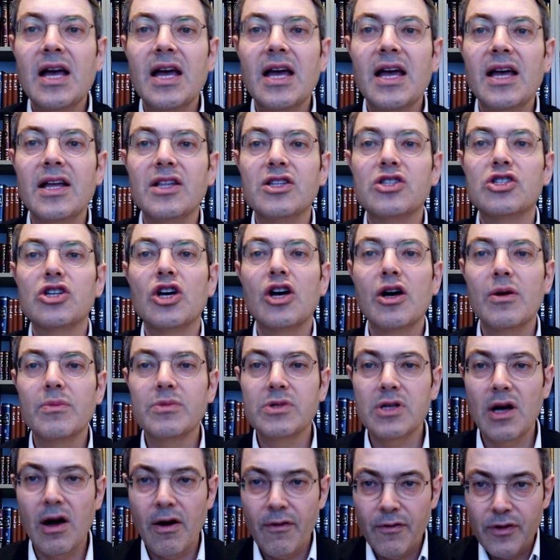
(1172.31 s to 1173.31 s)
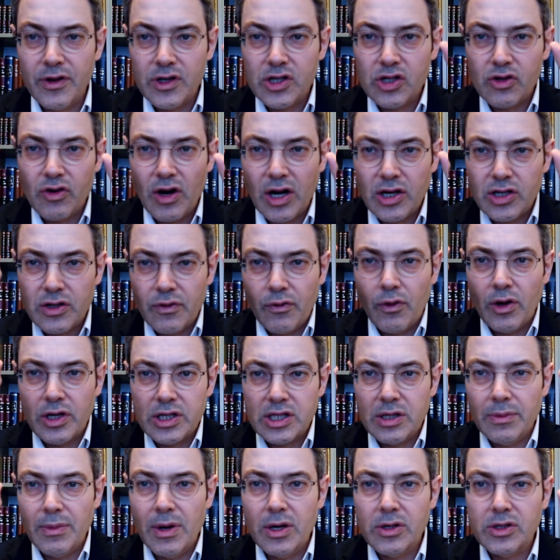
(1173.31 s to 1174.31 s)
in terms of the structure, what's
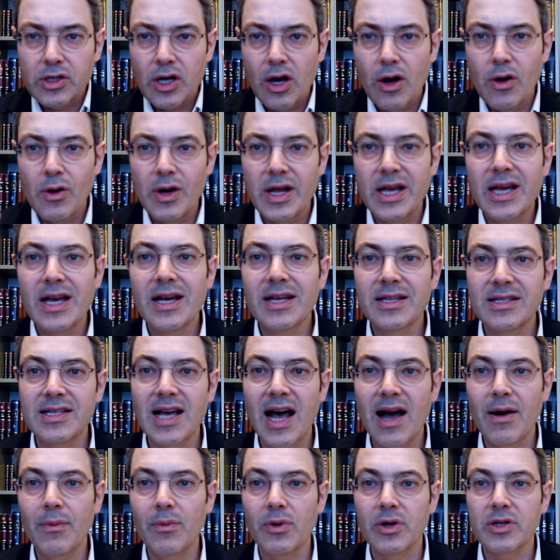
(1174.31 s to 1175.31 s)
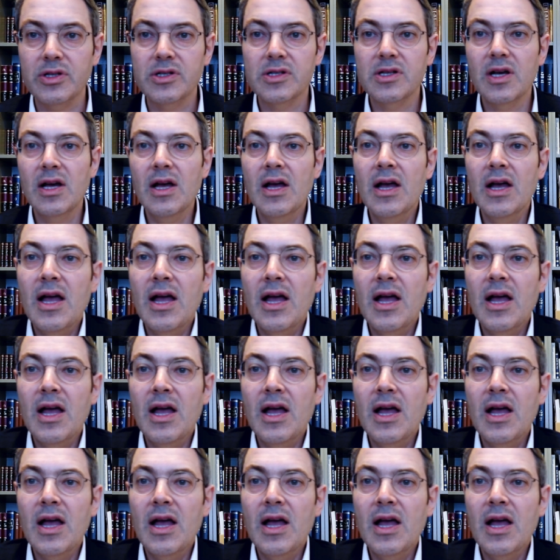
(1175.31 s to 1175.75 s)
the most holy downwards.